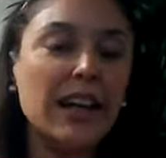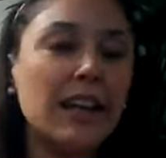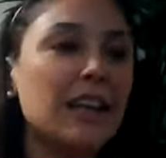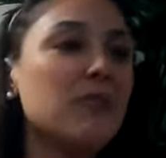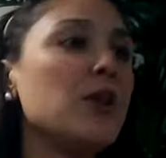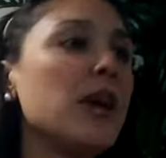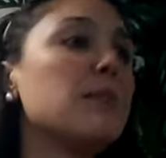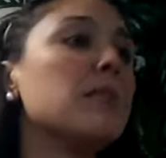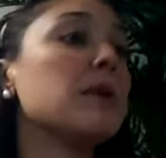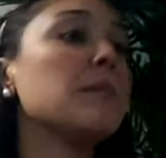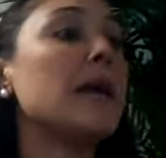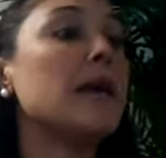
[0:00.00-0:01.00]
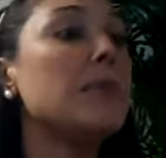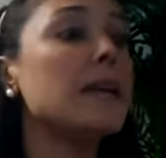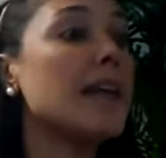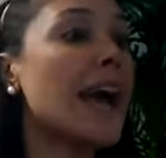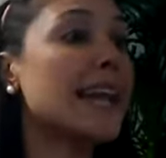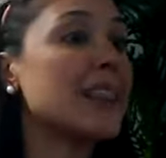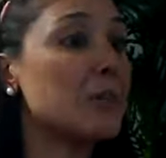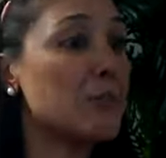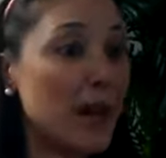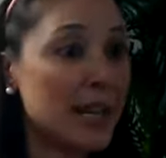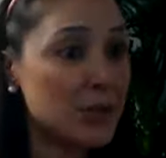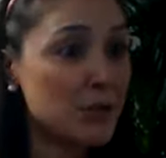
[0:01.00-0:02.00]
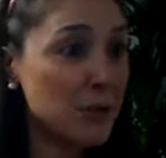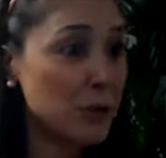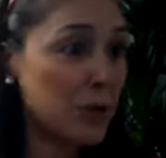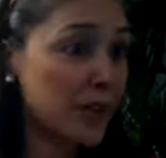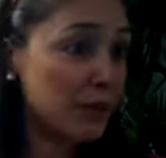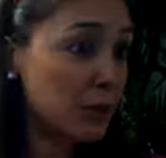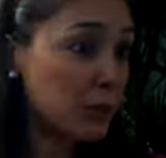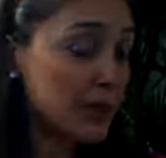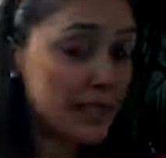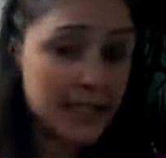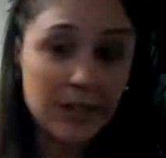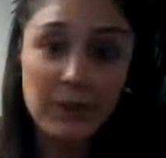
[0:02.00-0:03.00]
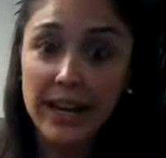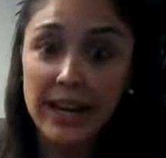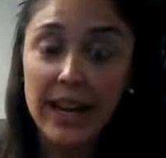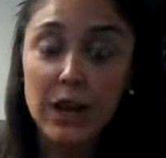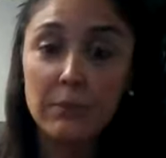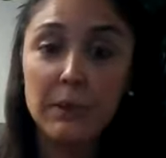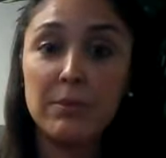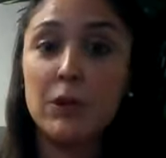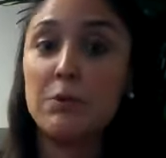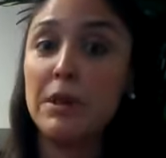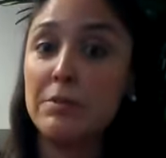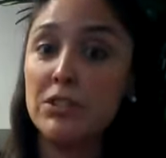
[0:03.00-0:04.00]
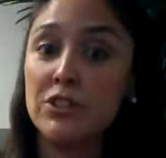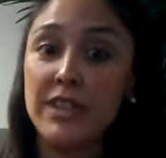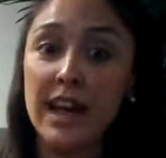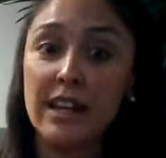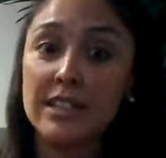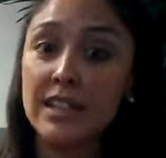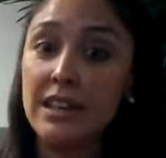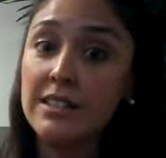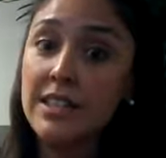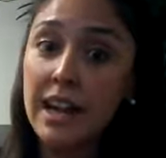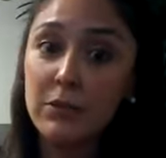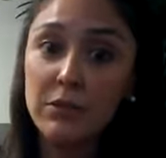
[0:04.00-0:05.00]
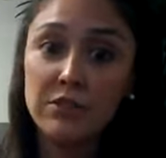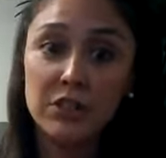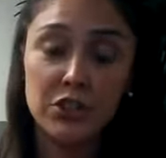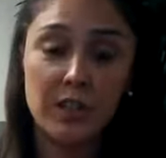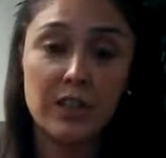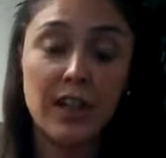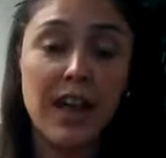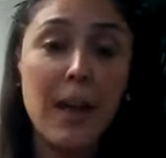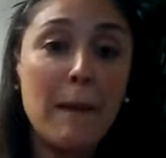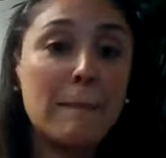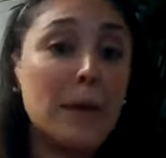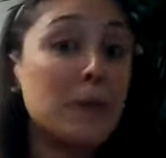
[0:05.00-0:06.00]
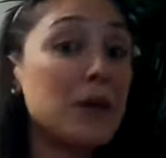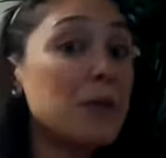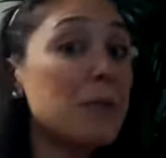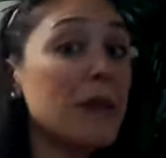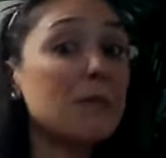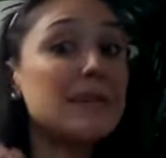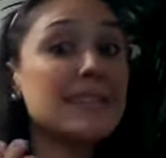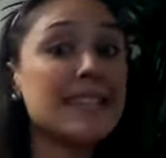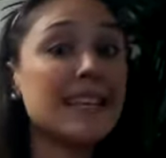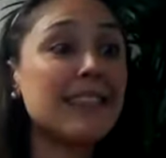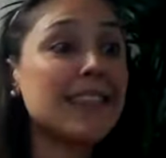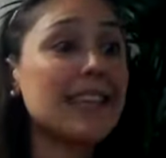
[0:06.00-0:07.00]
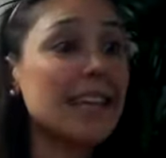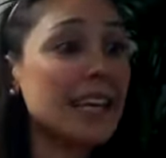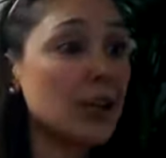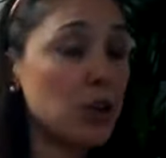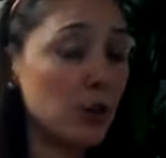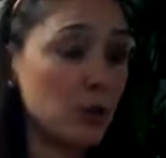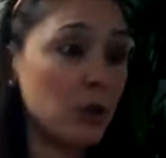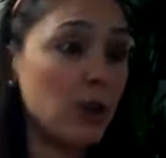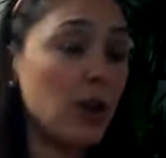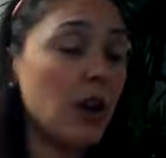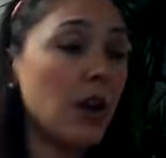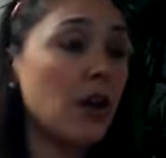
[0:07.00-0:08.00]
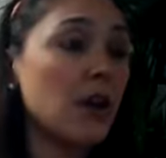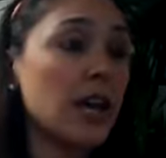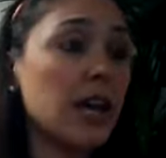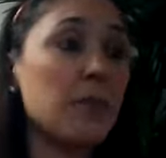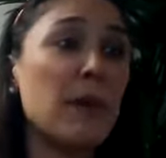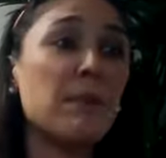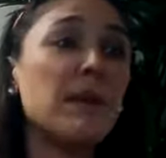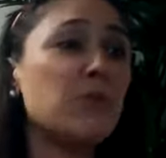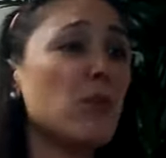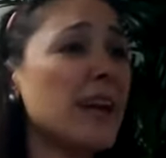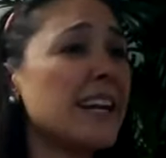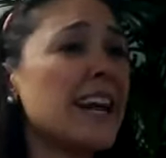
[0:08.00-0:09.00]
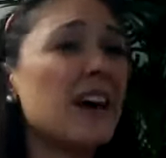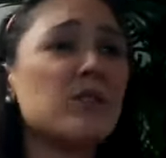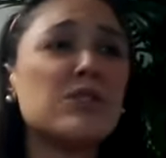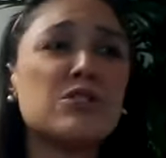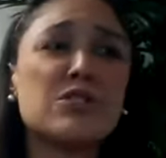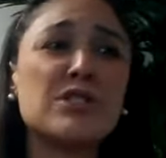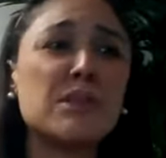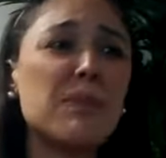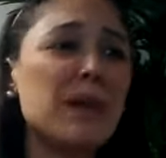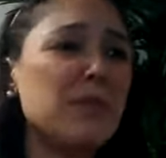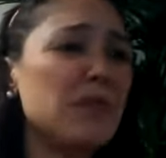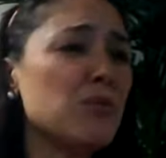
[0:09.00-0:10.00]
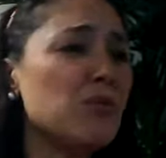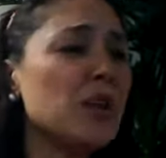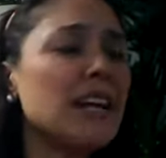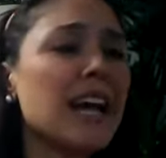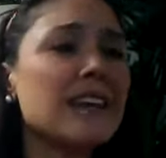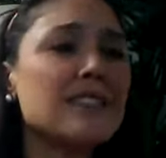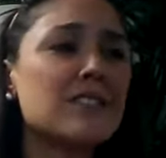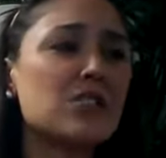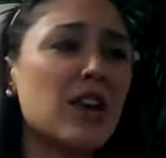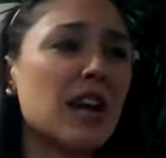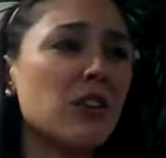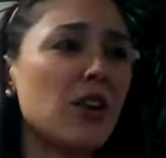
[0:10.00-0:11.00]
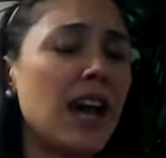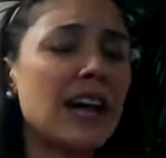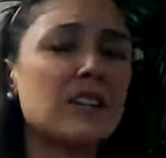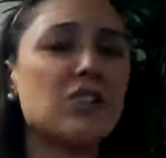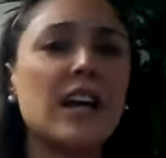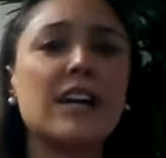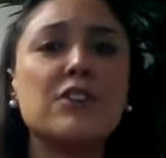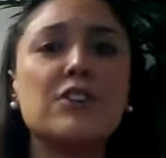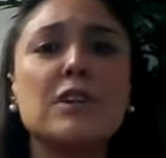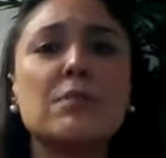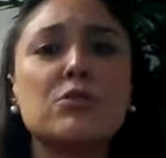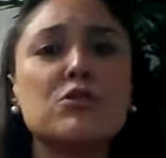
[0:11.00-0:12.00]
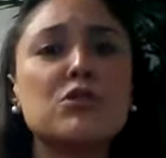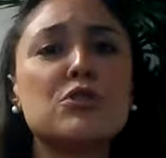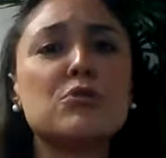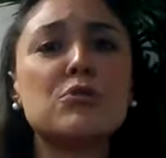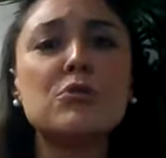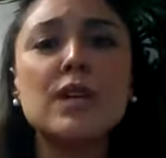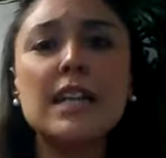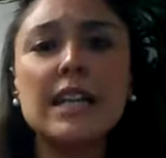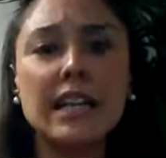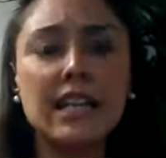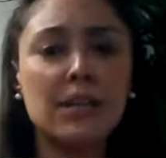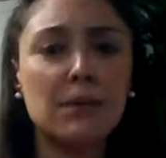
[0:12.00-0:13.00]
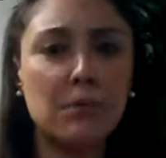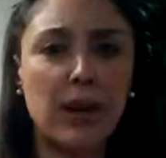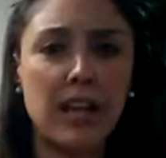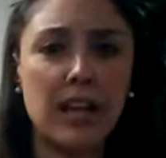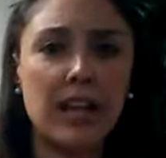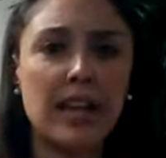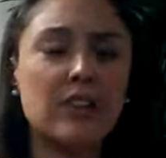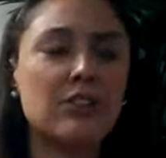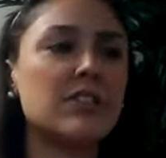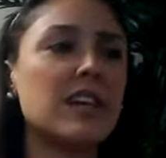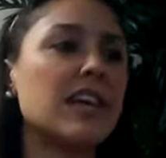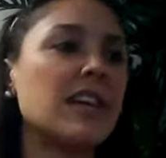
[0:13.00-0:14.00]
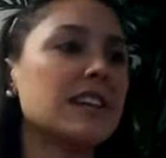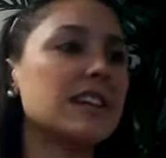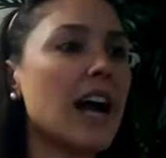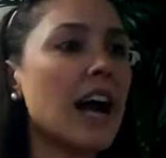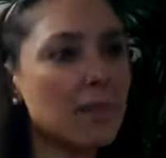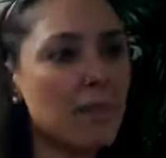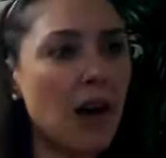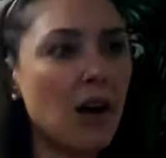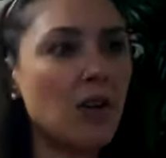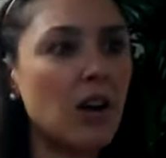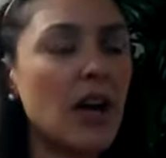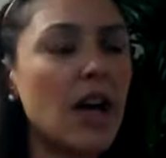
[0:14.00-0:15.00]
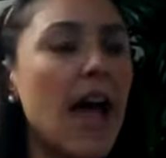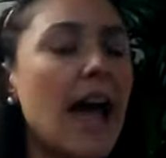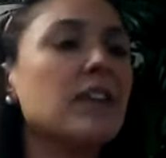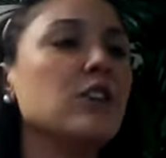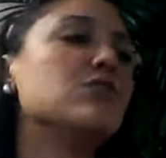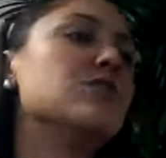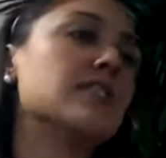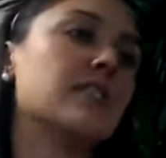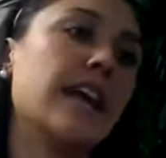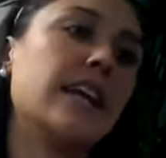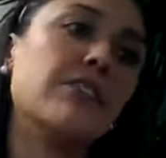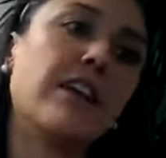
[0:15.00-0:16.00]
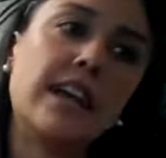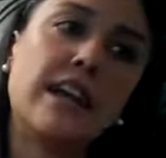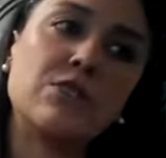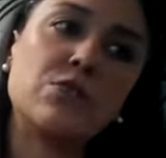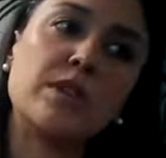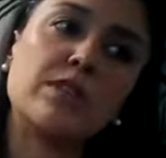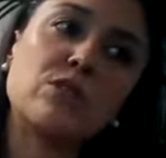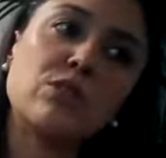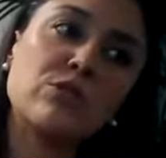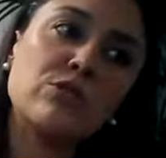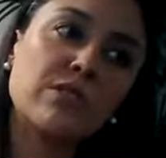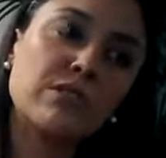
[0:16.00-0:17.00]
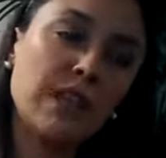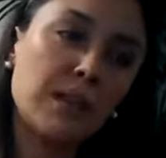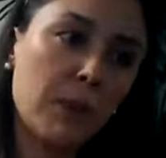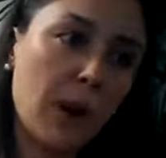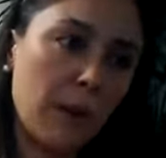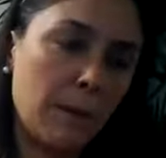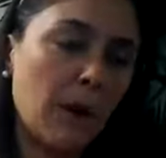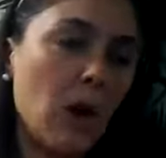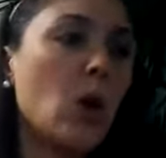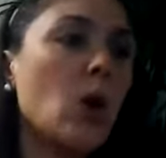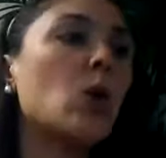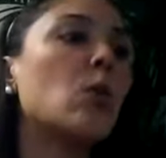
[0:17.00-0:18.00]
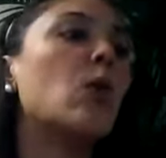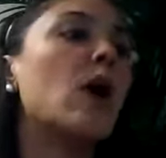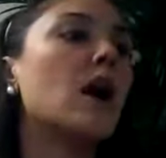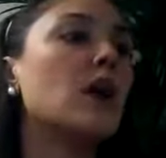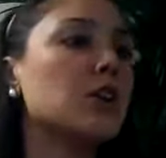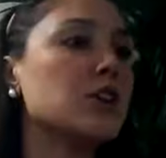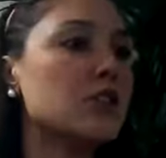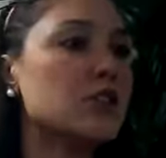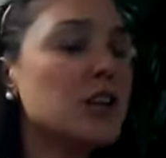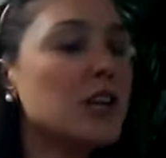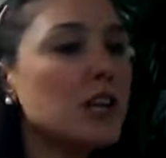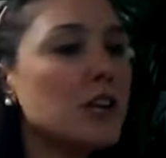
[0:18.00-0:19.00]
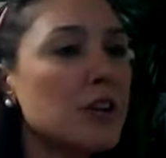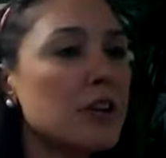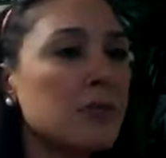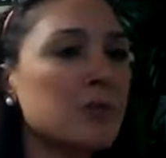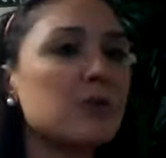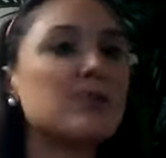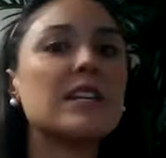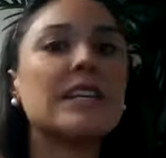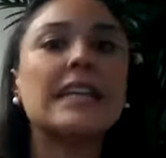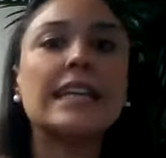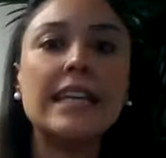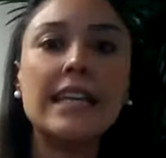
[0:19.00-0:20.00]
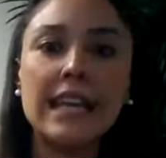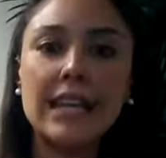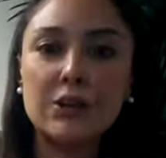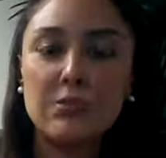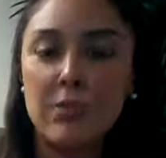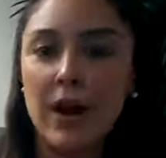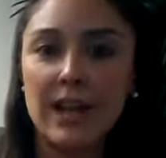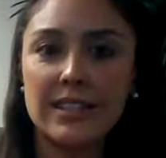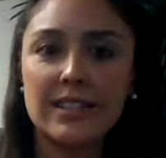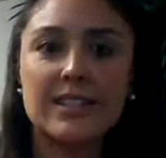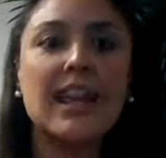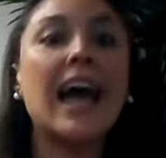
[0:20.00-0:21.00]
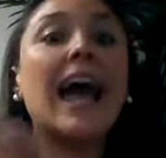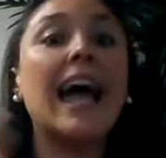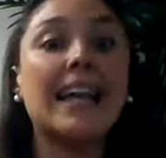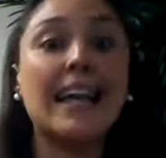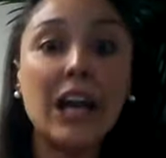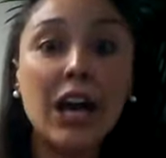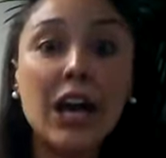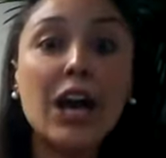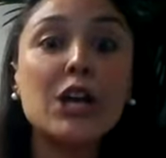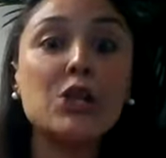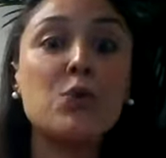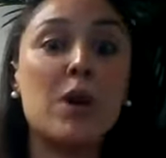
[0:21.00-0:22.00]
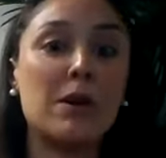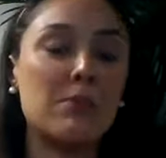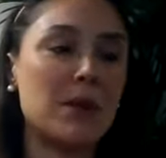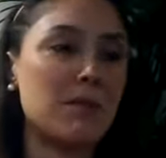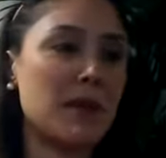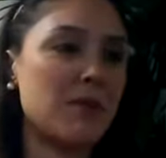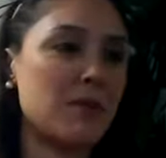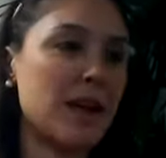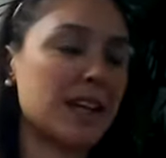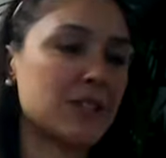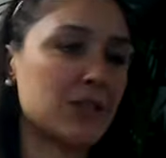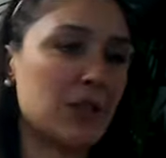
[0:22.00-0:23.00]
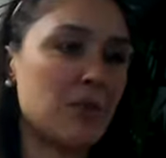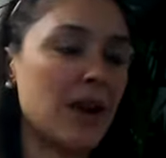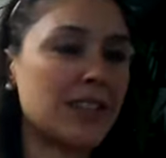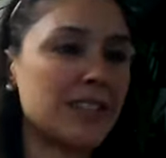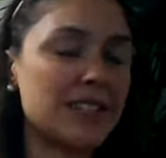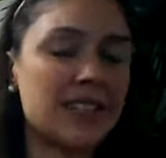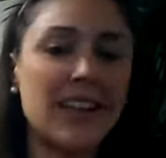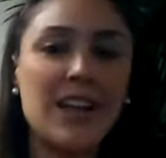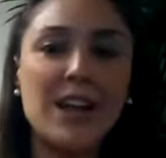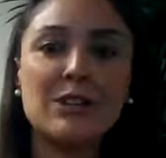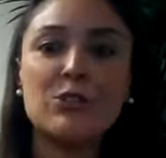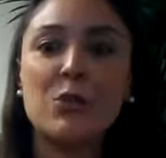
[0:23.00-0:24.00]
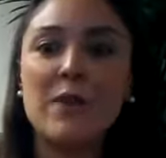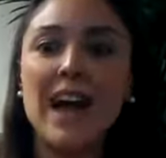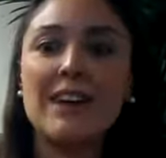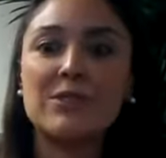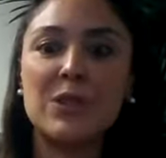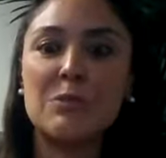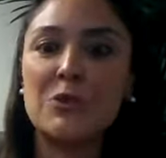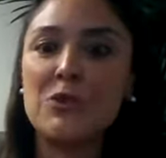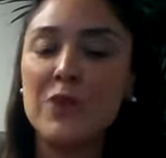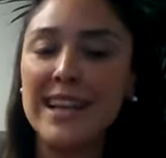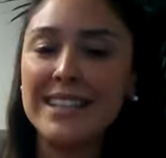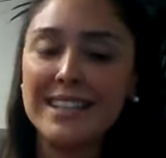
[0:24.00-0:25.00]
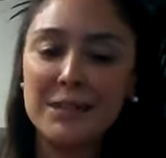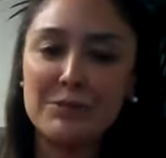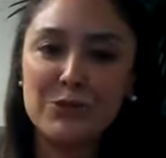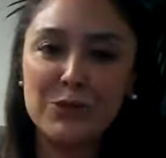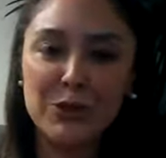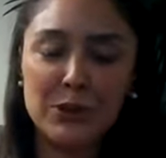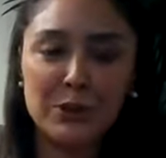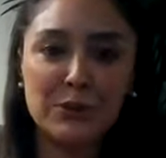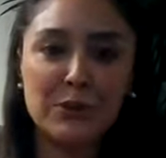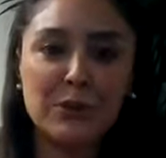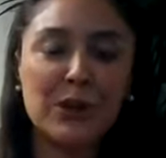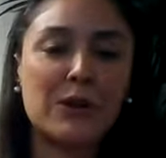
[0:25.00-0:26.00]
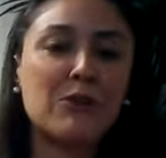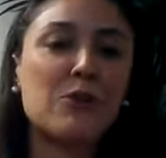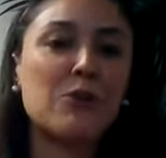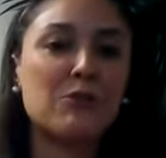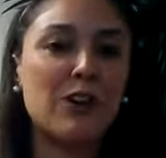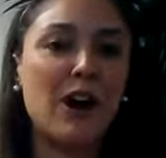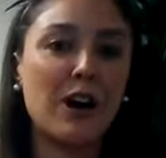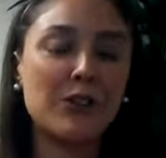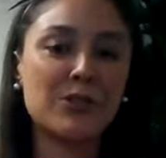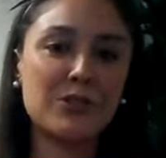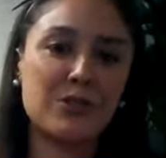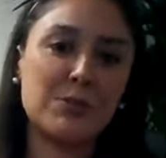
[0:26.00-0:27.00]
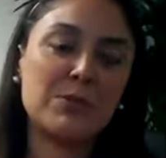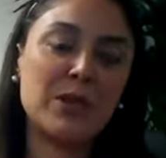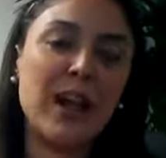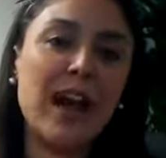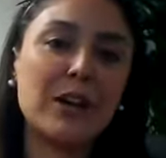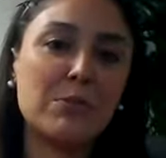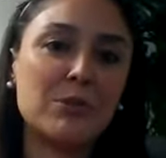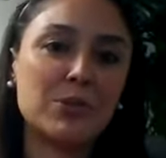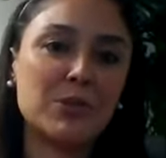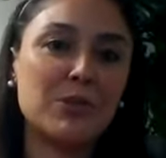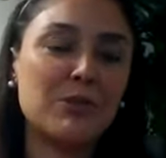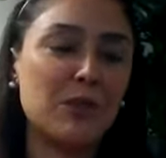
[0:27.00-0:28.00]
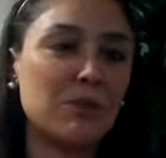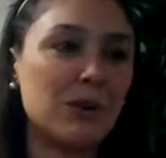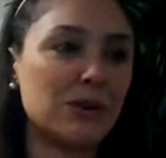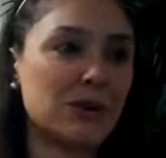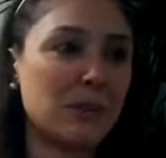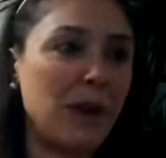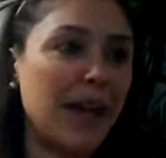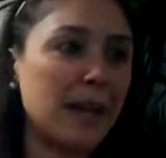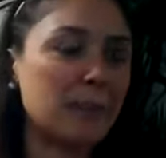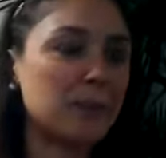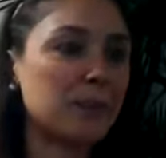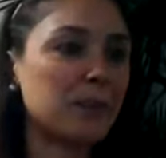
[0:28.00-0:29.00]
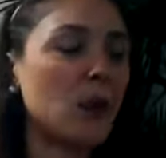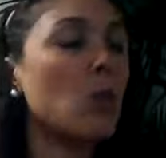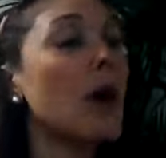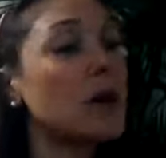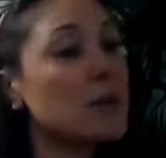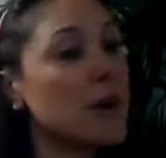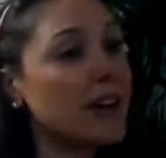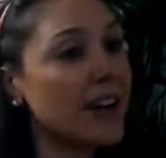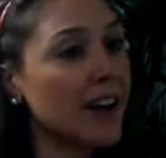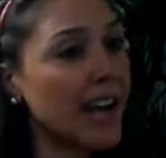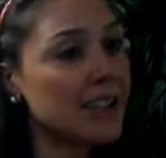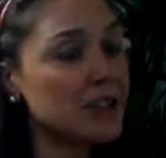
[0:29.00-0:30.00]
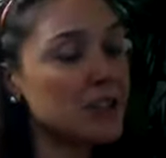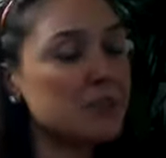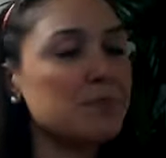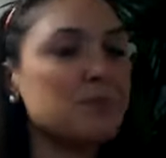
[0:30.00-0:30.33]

If you can't bring baby at the breast for whatever reason right now, maybe your baby just had a tongue-tie revision. Maybe your baby's in the NICU. Okay, maybe right now it's just the baby really has a shallow latch and your nipples just really need a break and you're taking a time out and you've decided right now to exclusively pump while you're treating your nipples, healing your breast, and you want to bring baby back to the breast. So we have some great tips for you. We're going to go over all those tips on how to preserve your milk supply while you're working on latch.